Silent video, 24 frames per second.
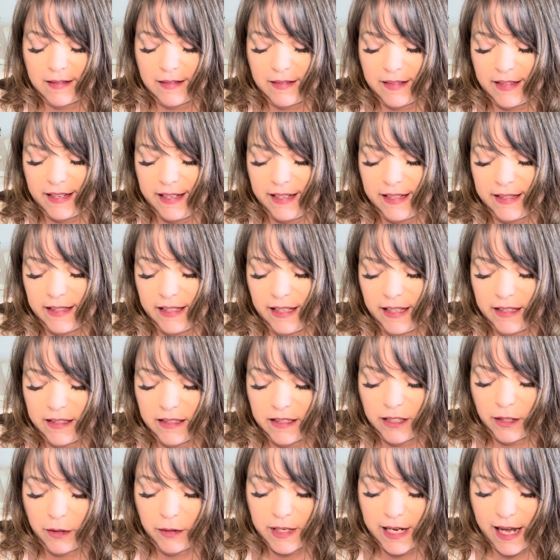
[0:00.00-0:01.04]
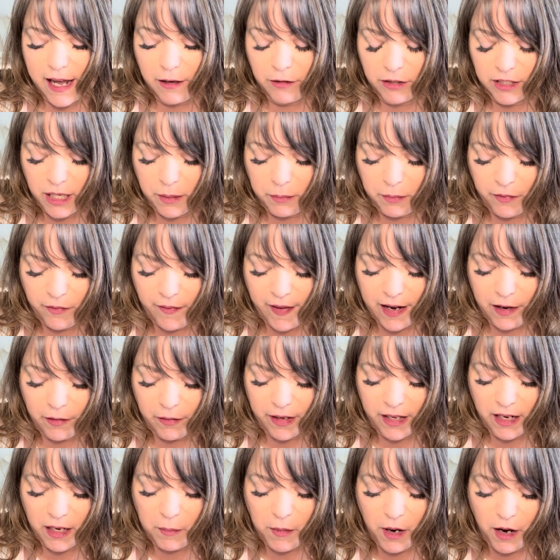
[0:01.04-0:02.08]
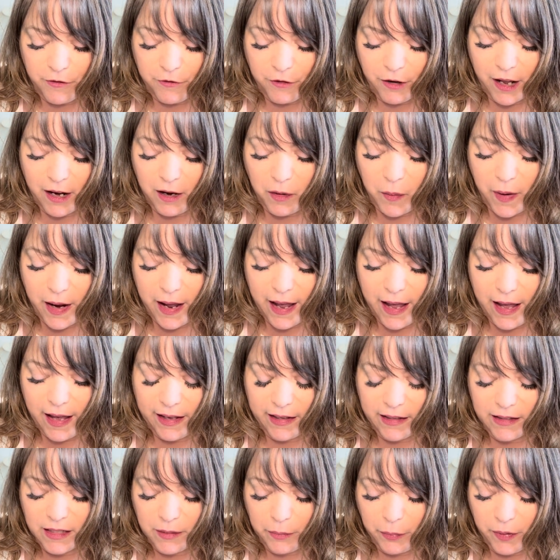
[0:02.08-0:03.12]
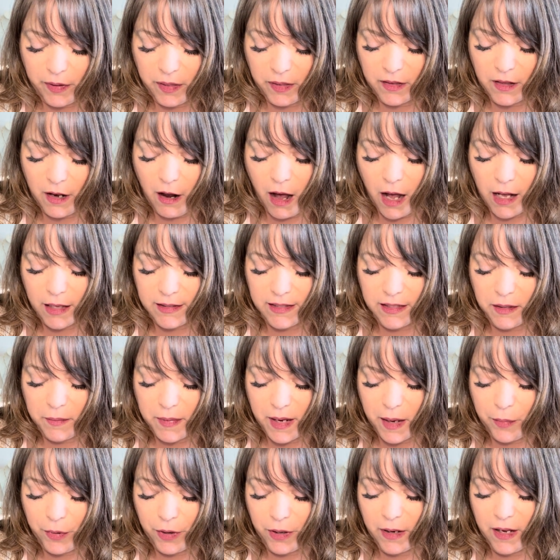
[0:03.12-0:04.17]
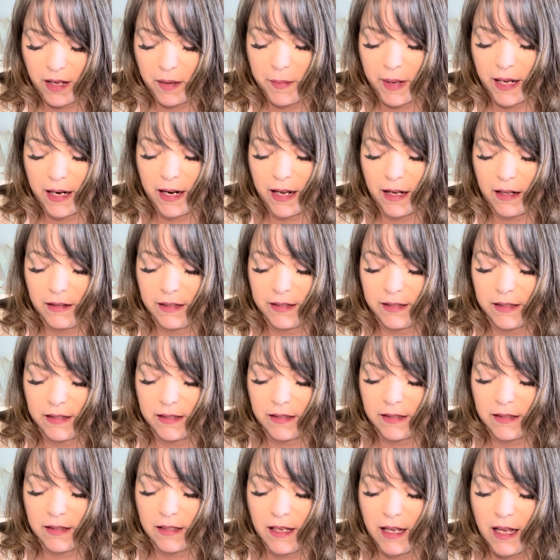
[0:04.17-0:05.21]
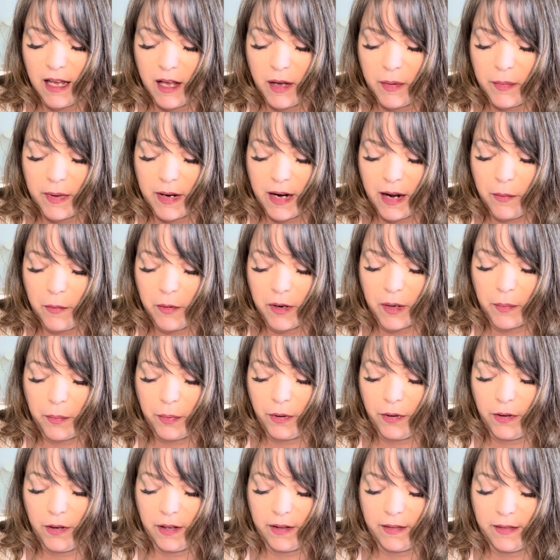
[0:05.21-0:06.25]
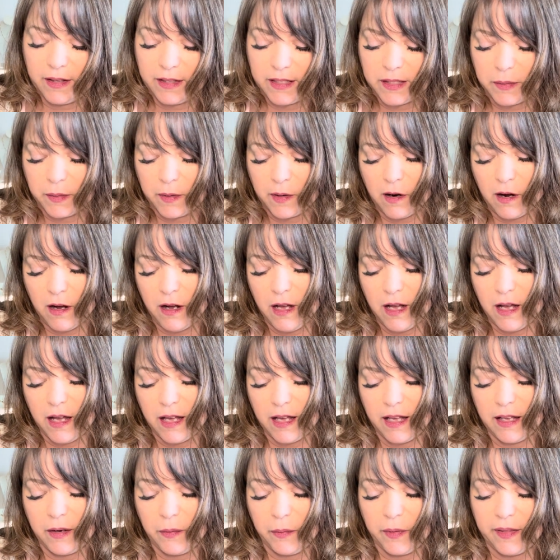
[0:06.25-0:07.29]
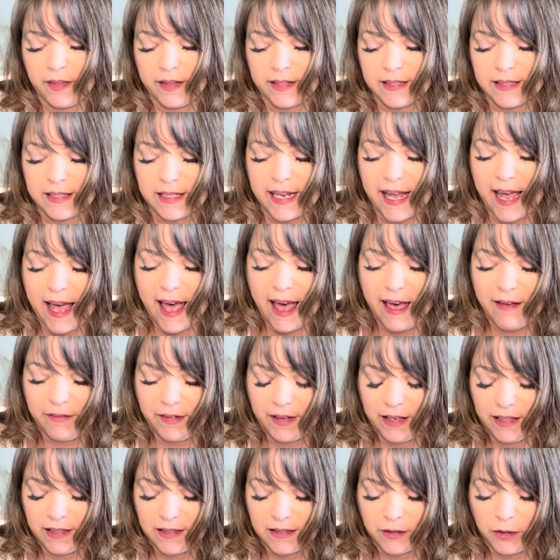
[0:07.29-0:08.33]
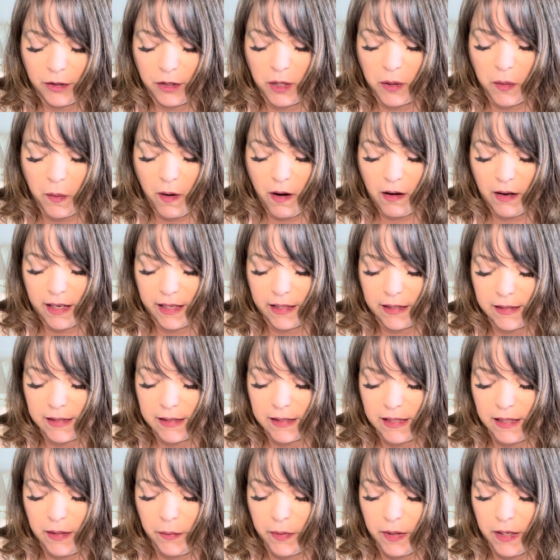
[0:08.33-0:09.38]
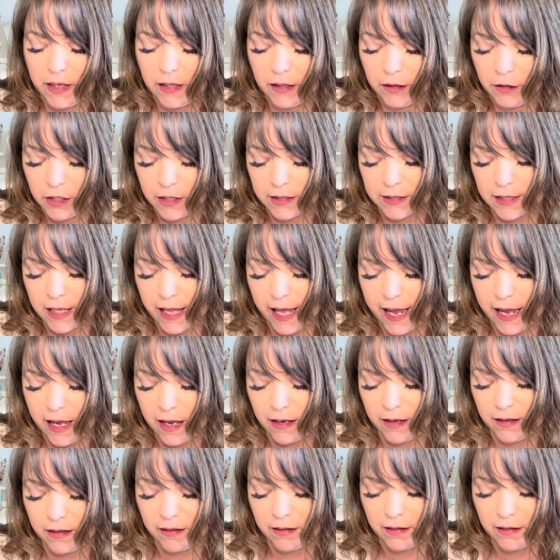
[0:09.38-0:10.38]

These get so tangled up if I don't get them off right away. I end up with knots in my necklaces. But I want to put this one on with this taffy so you all can see what it looks like.